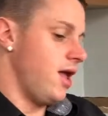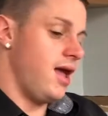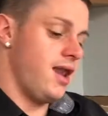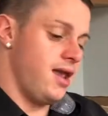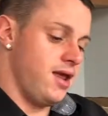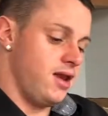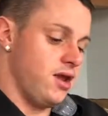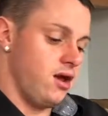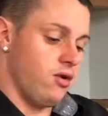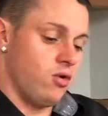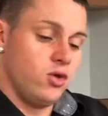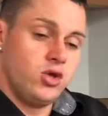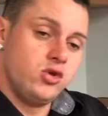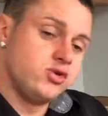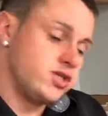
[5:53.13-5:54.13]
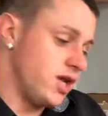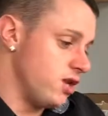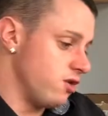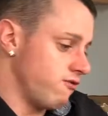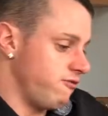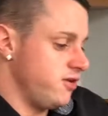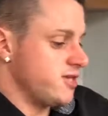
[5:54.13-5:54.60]
And then you
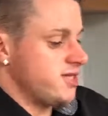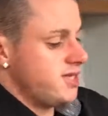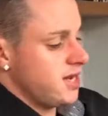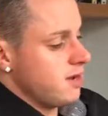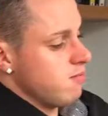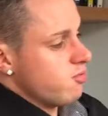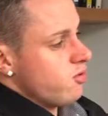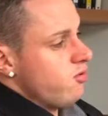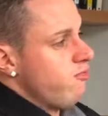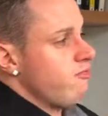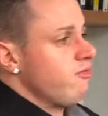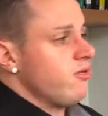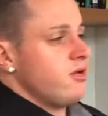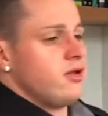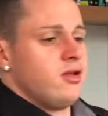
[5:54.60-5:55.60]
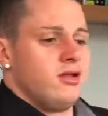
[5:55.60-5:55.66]
send off for your second proof,